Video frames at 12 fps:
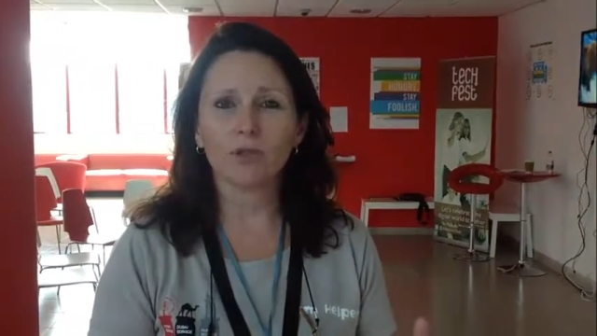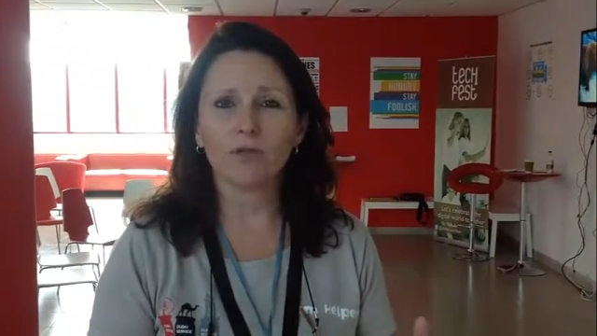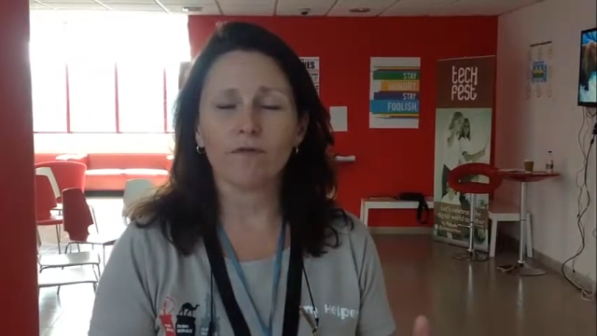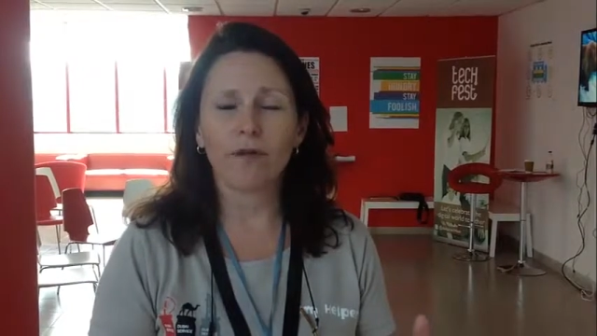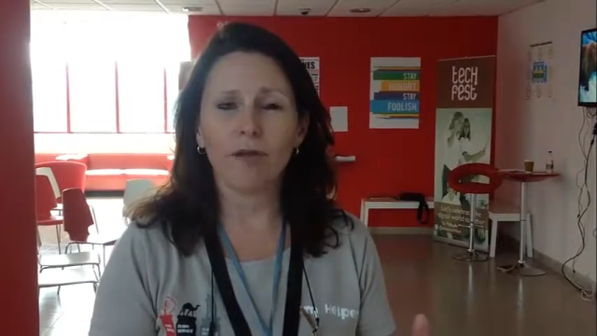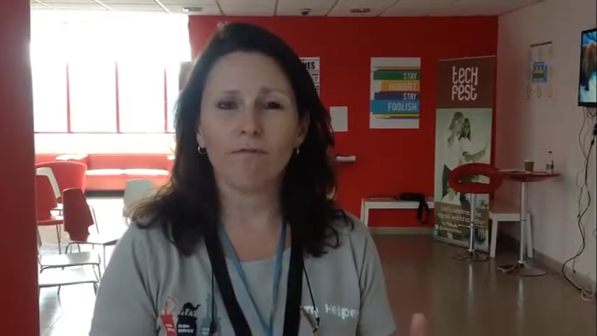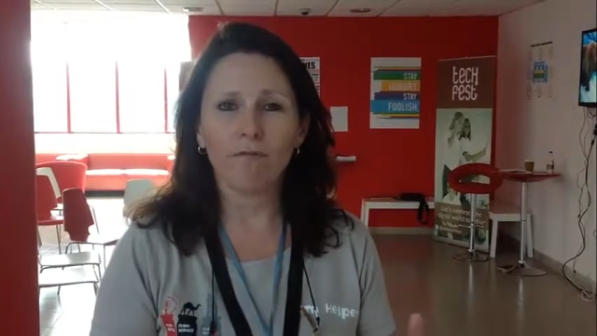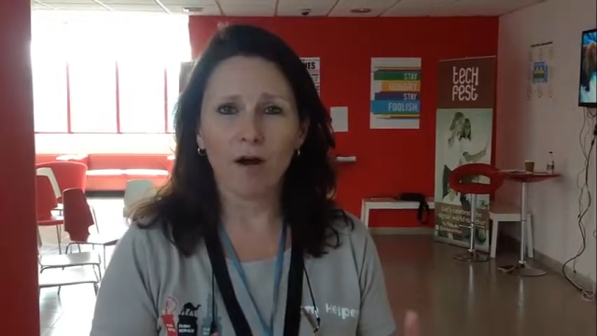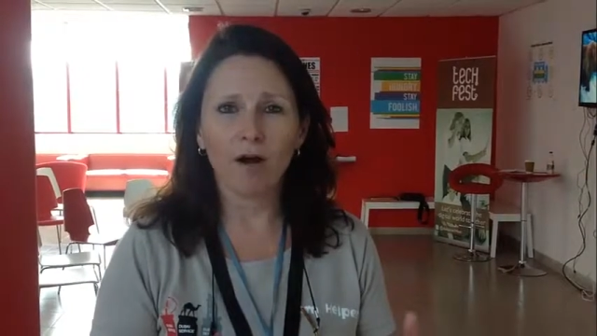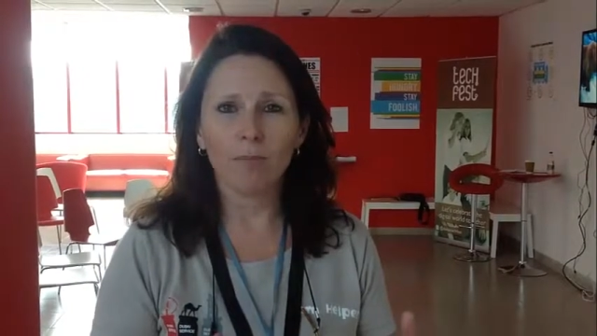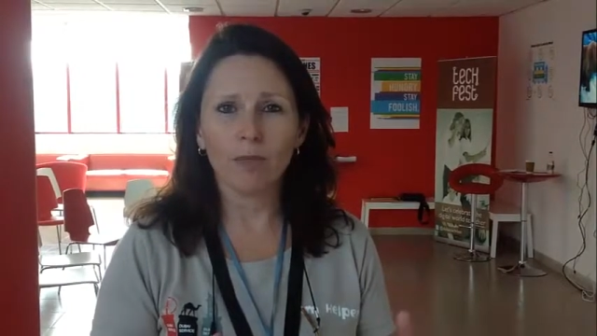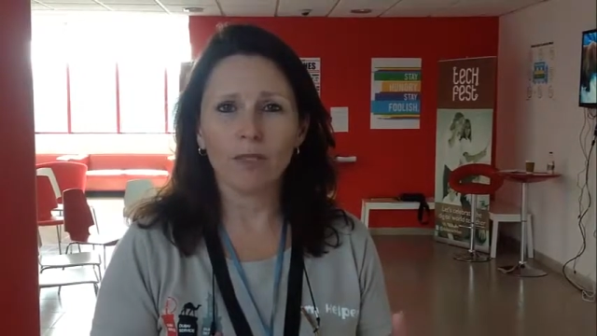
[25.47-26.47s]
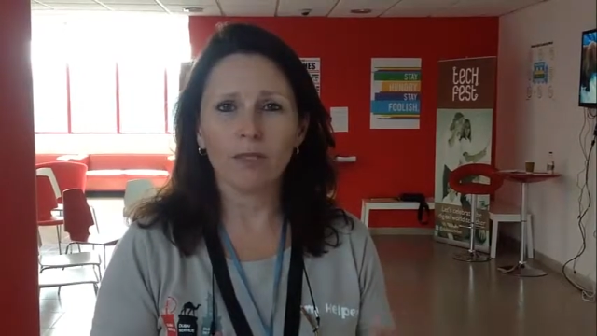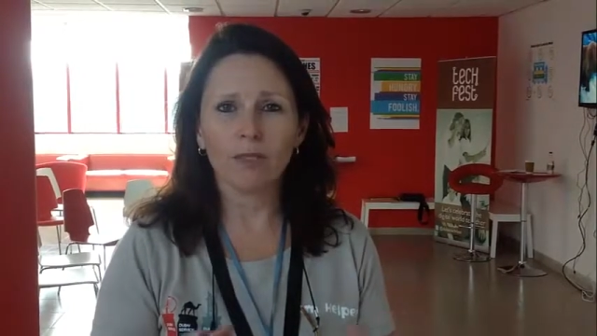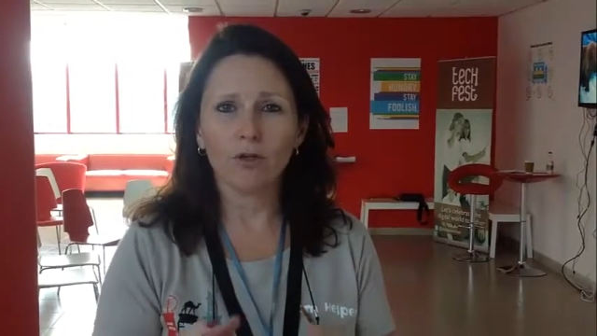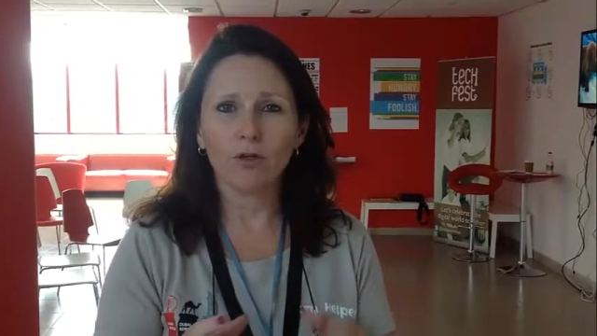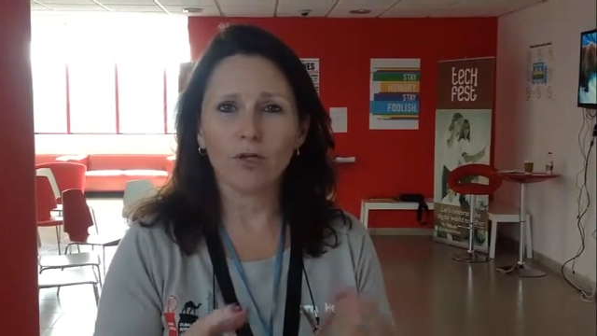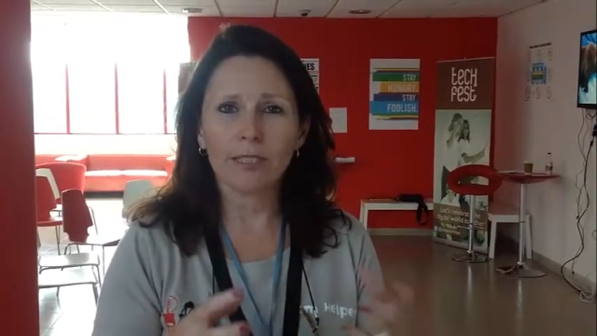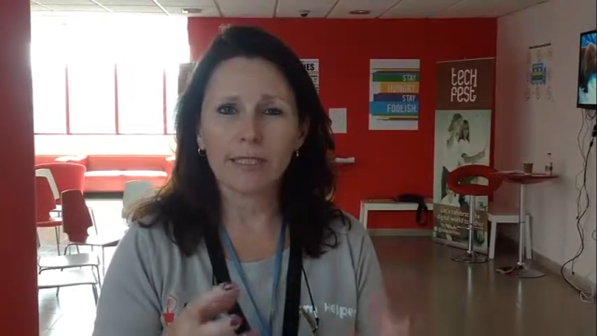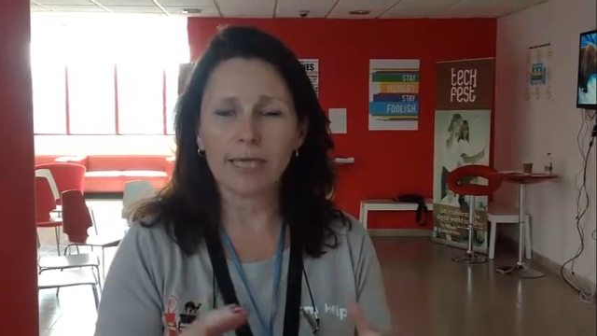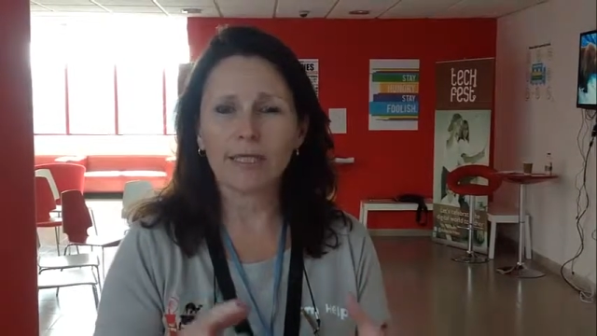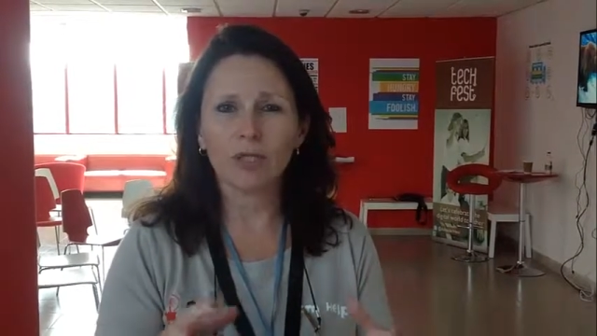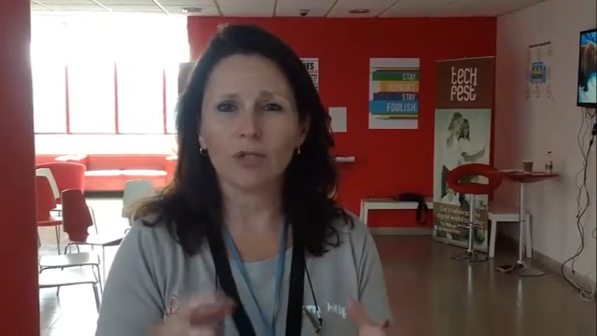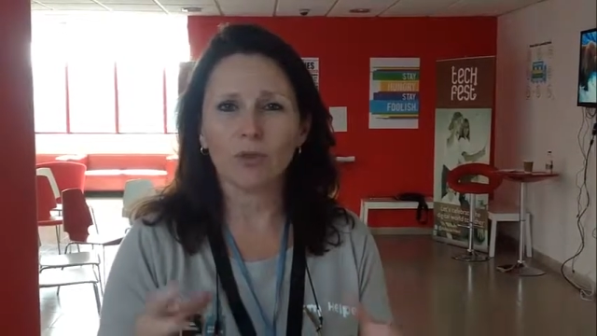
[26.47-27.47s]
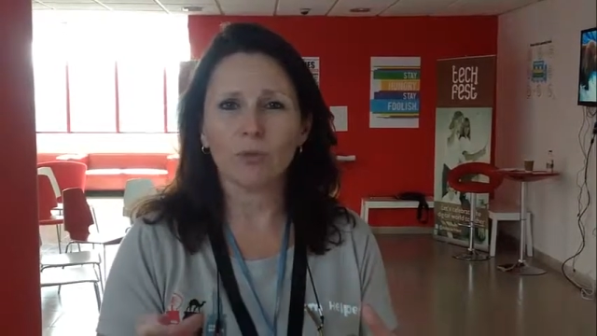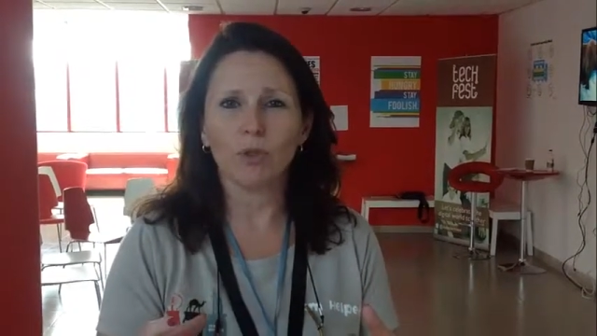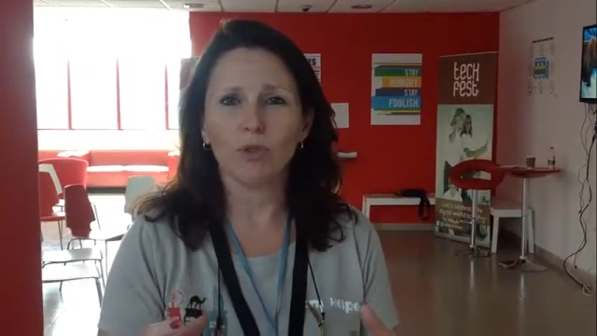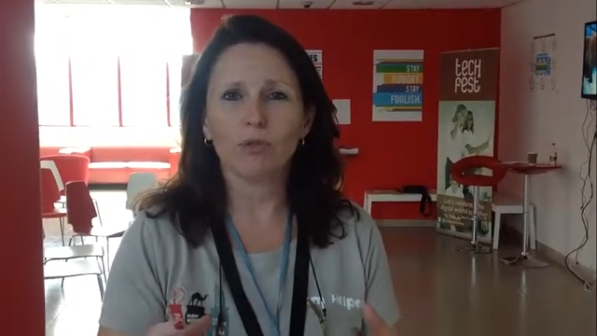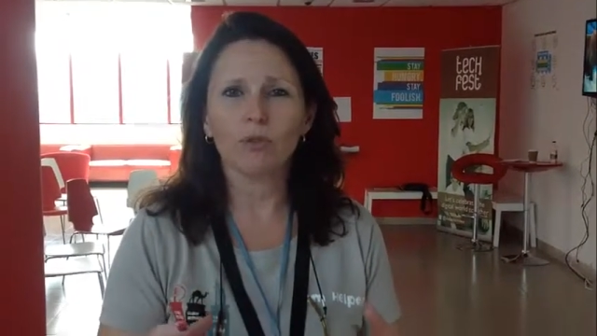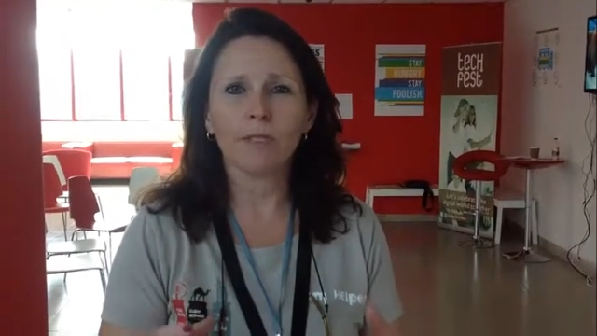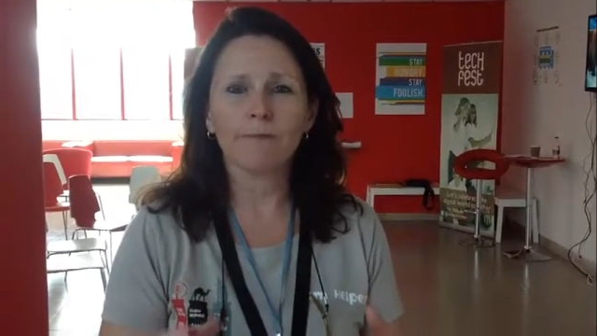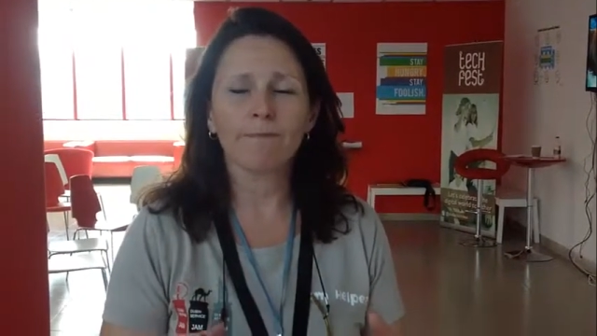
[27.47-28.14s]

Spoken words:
of environment so you could test your mood.